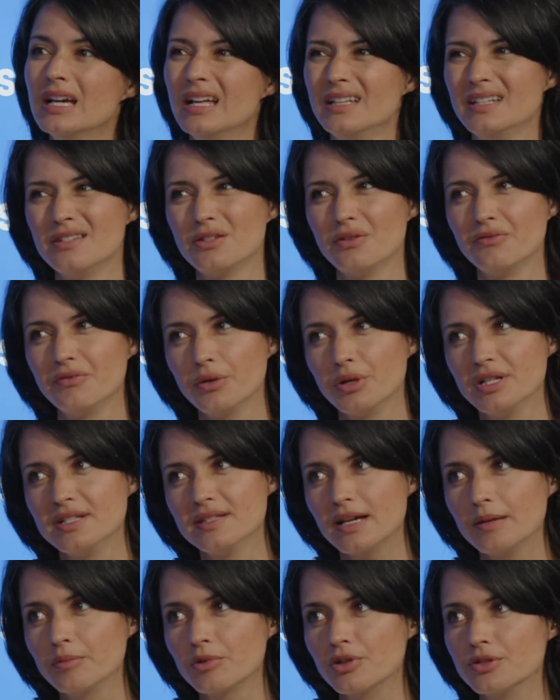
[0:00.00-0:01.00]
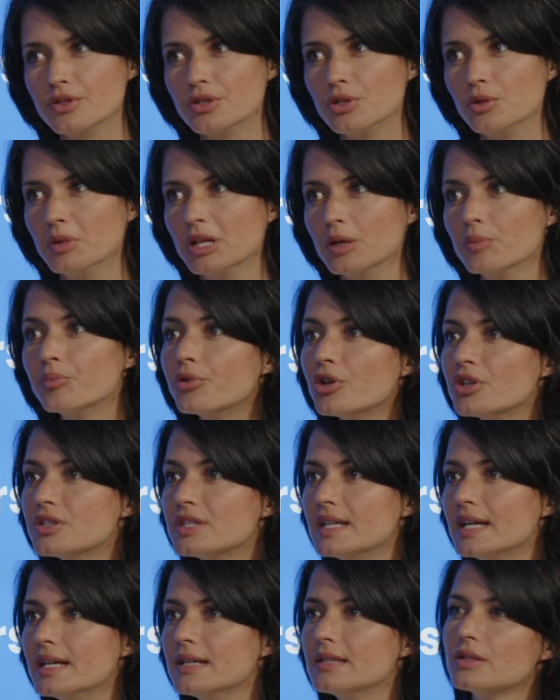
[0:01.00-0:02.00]
This is a very time-consuming
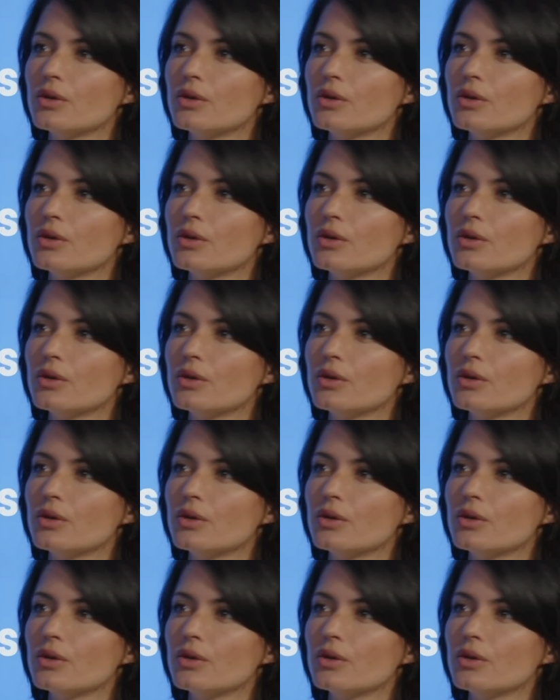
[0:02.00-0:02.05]
process.